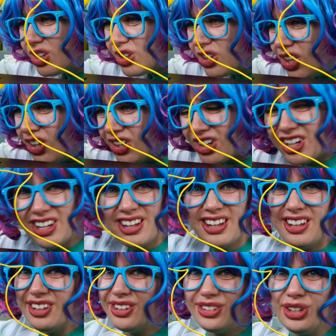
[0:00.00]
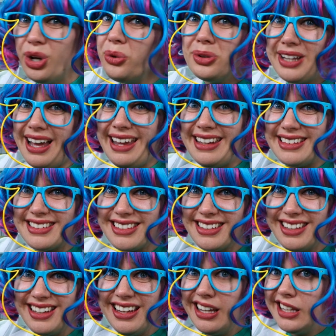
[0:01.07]
Look, no light.
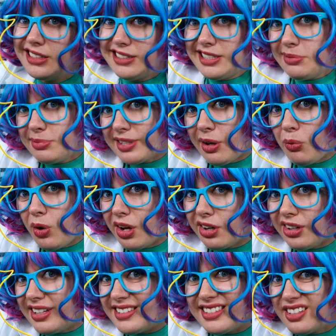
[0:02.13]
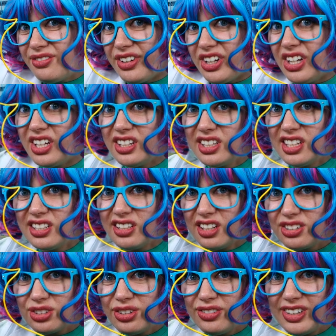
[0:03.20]
Seems that water isn't a very good
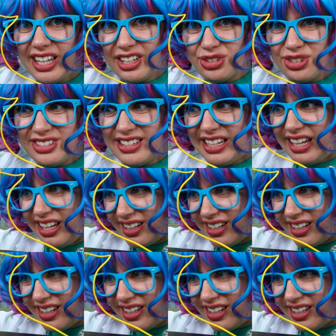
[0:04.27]
conductor of electricity,